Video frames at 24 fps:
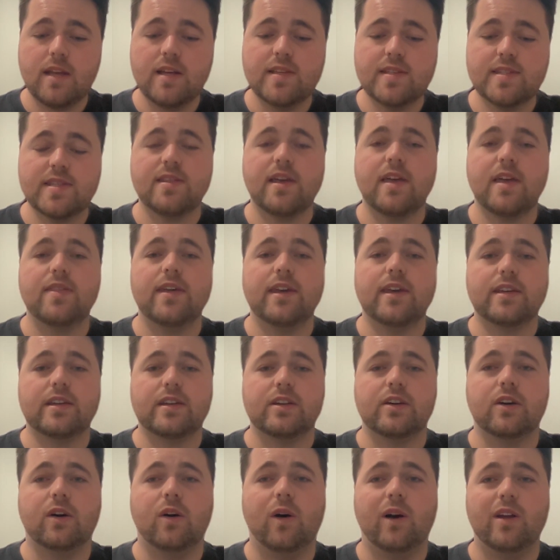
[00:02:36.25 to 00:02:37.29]
so that they
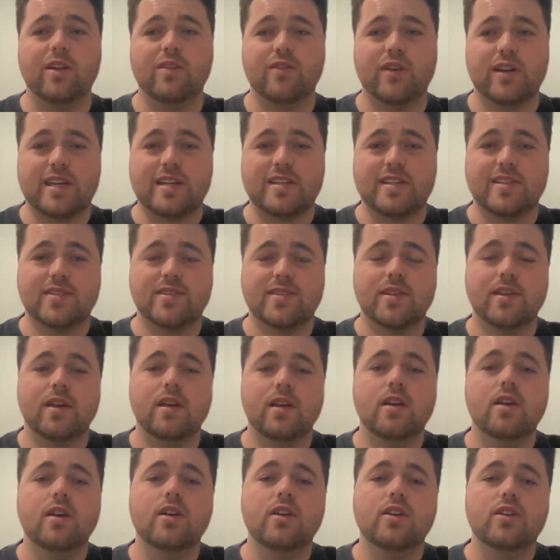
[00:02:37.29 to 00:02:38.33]
can kind of, I guess,
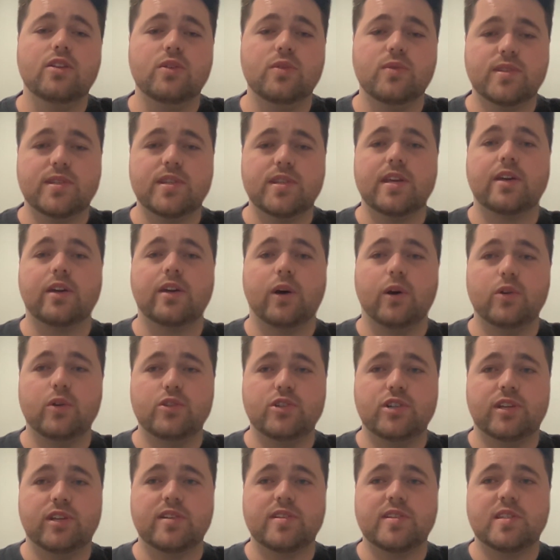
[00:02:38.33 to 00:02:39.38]
use their
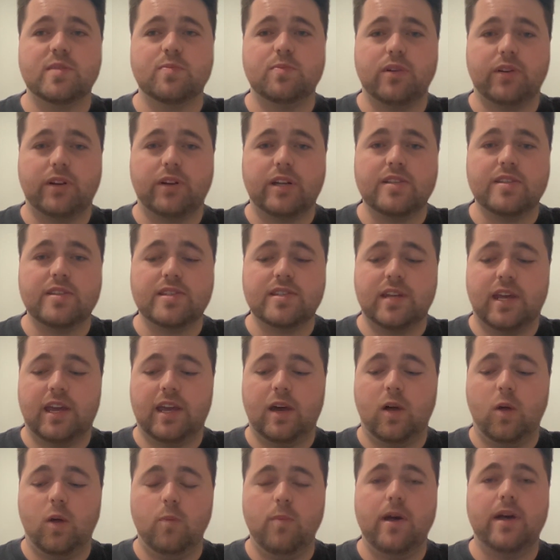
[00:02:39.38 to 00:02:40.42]
coaching experience to
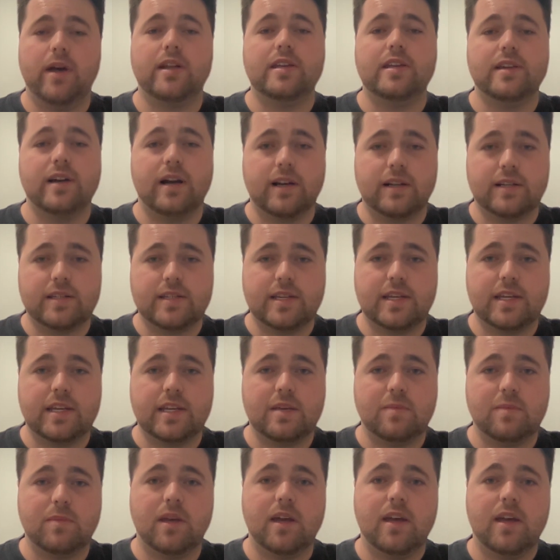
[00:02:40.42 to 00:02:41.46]
help out a young
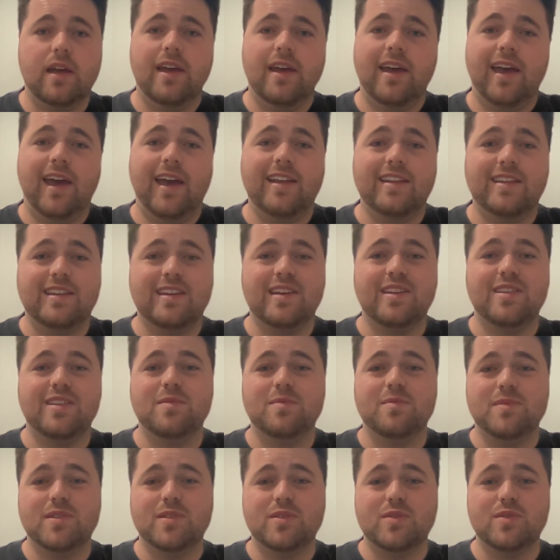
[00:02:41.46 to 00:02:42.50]
team and get
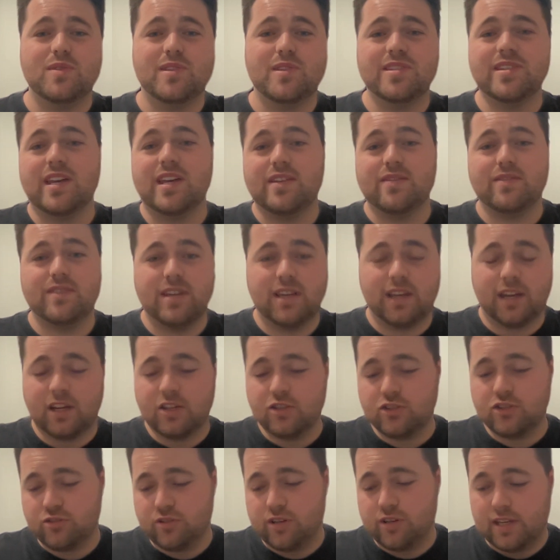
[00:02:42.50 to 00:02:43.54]
them to save their
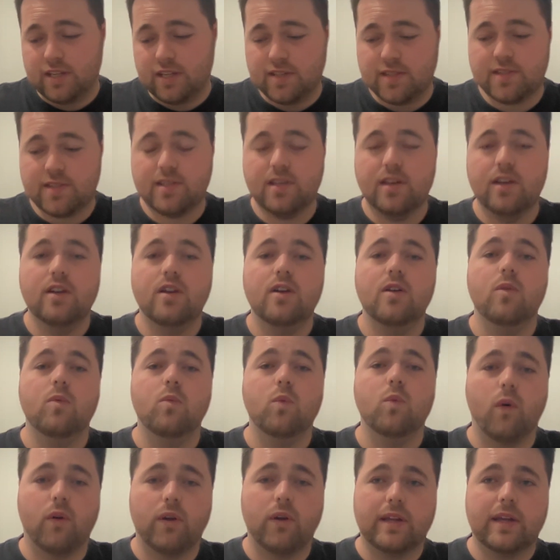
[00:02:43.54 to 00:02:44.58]
country, I guess.
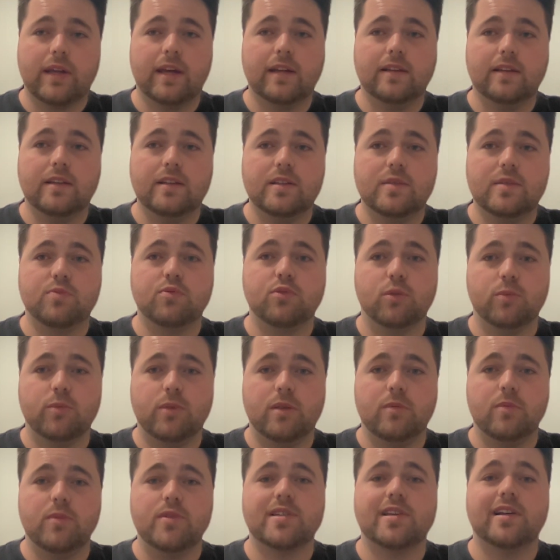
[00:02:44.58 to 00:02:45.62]
Warren Gatland, probably
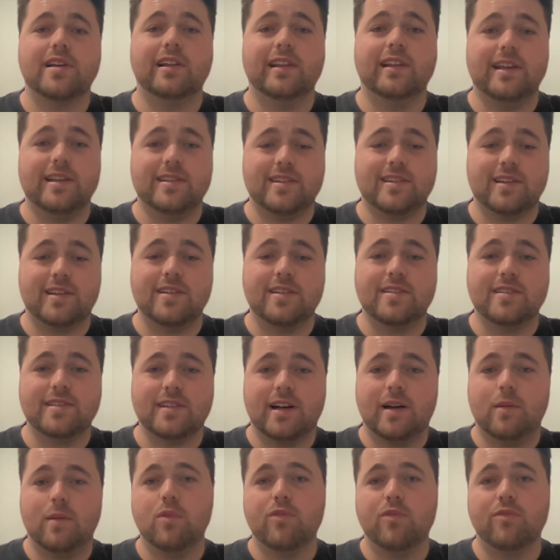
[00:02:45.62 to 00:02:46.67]
the most classic
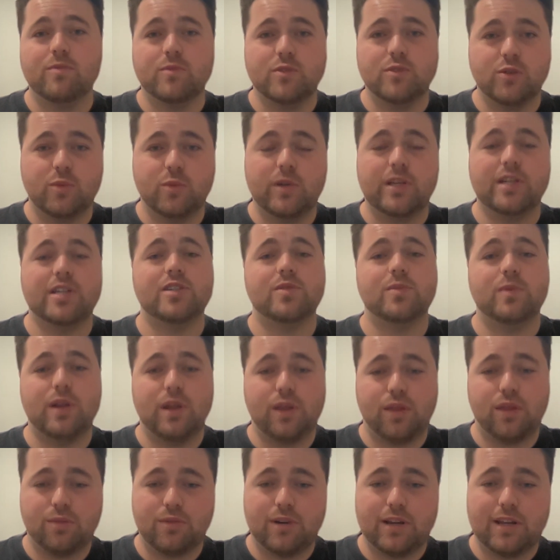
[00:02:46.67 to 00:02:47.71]
example from
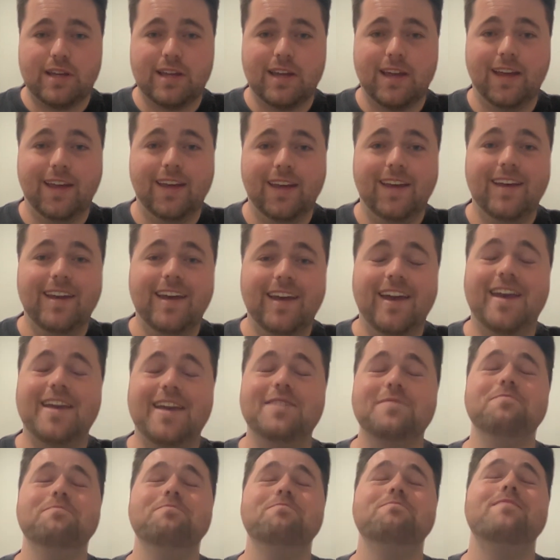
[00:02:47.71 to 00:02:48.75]
2023.
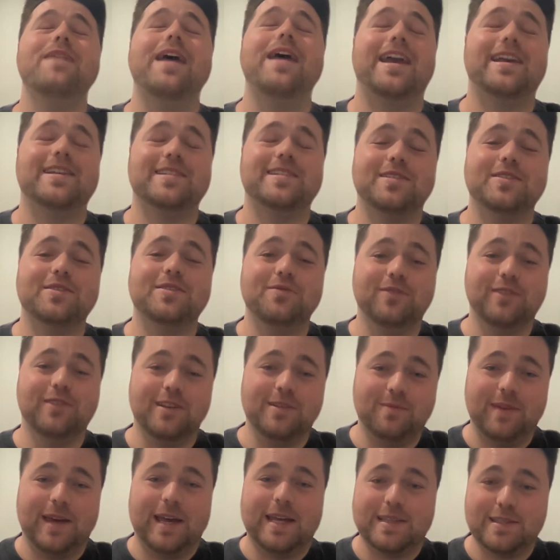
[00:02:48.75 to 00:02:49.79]
He
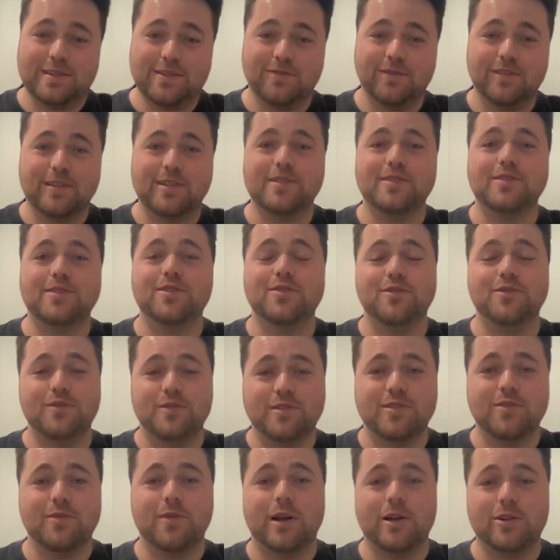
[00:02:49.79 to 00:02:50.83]
massively, massively turned
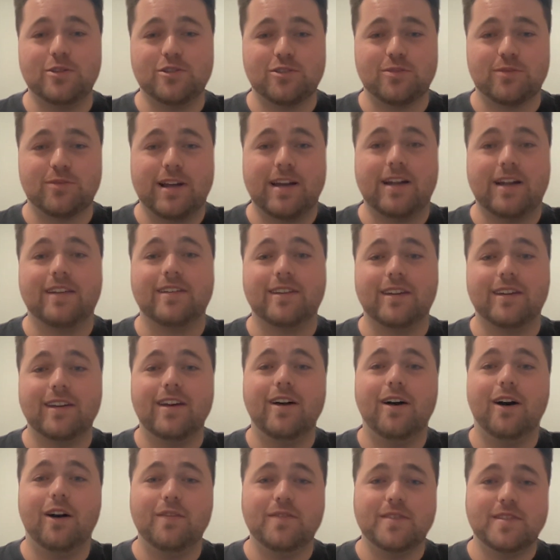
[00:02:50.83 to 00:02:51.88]
the Welsh around.
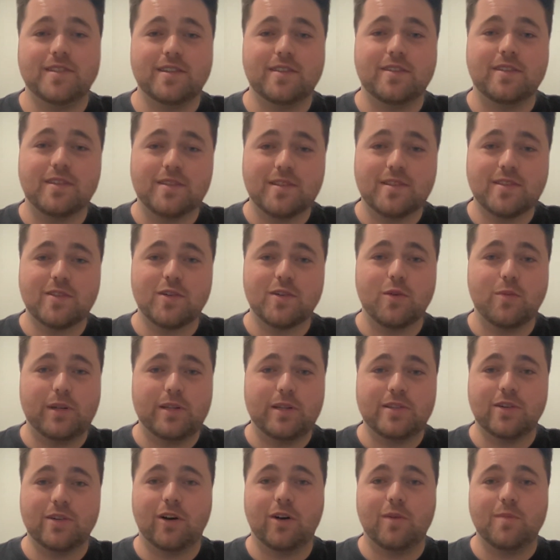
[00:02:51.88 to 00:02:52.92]
I've said this so many
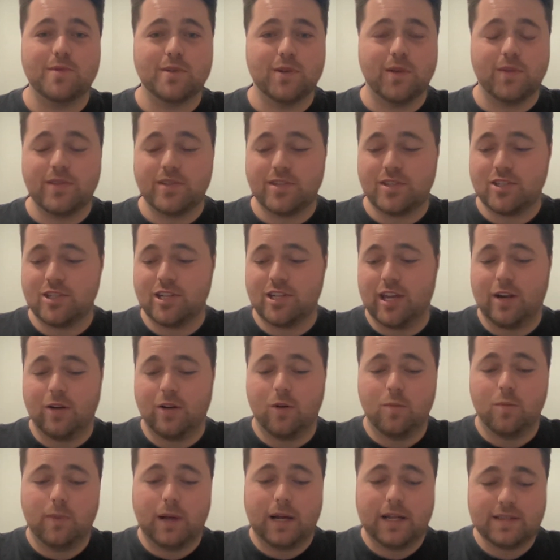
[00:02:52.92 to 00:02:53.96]
times on this
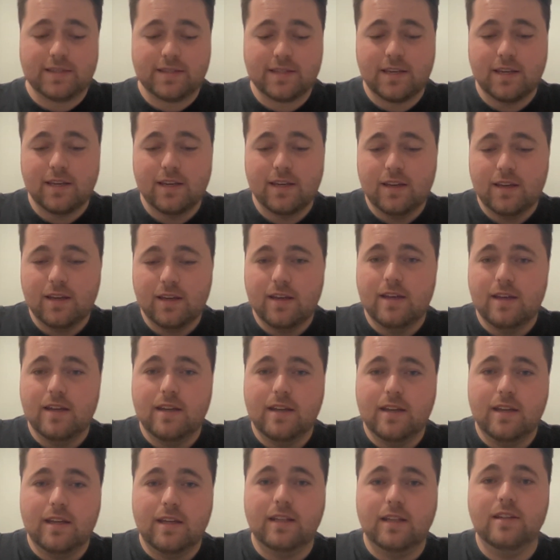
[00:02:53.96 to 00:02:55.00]
channel, but
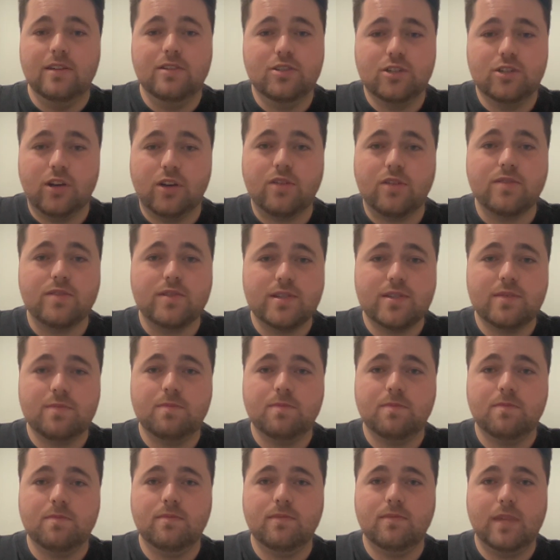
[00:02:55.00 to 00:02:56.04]
Eddie
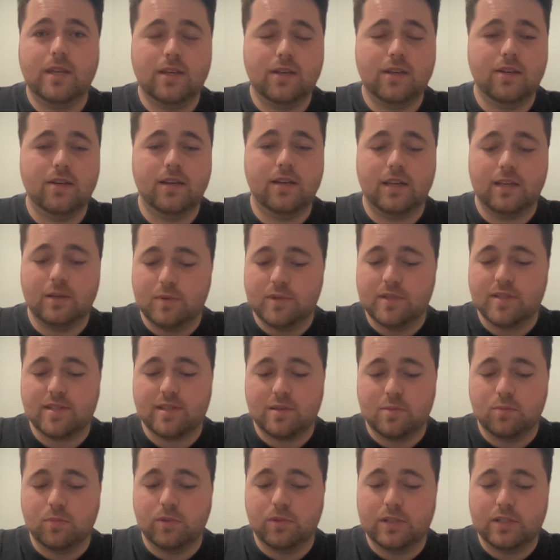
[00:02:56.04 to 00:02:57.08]
Jones, he was
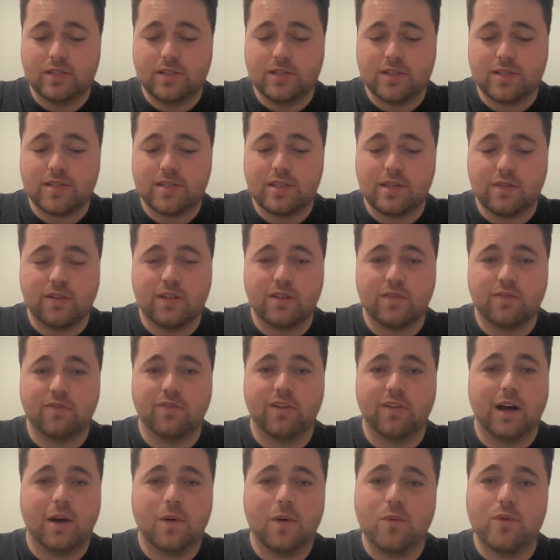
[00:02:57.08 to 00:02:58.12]
simply just given a
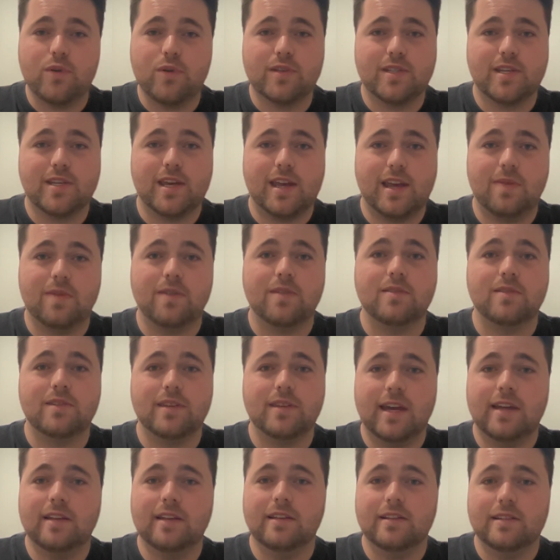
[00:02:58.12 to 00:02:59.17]
far worse hand than
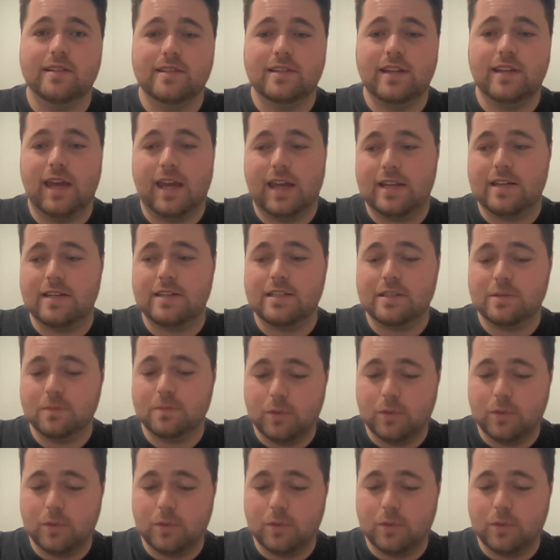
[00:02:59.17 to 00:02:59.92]
Gatland, and,